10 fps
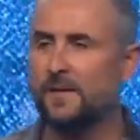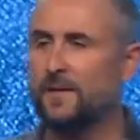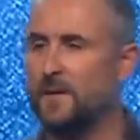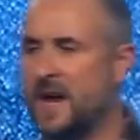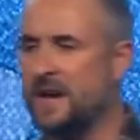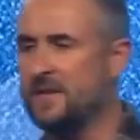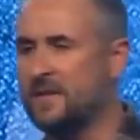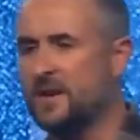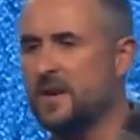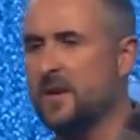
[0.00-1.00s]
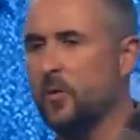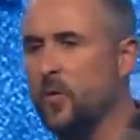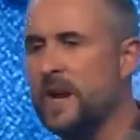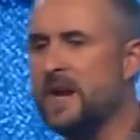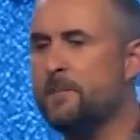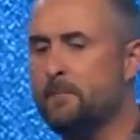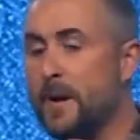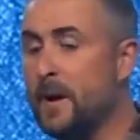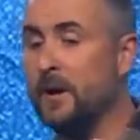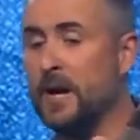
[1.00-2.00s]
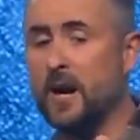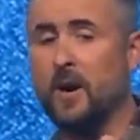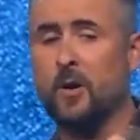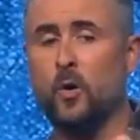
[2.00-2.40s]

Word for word: faith we bury our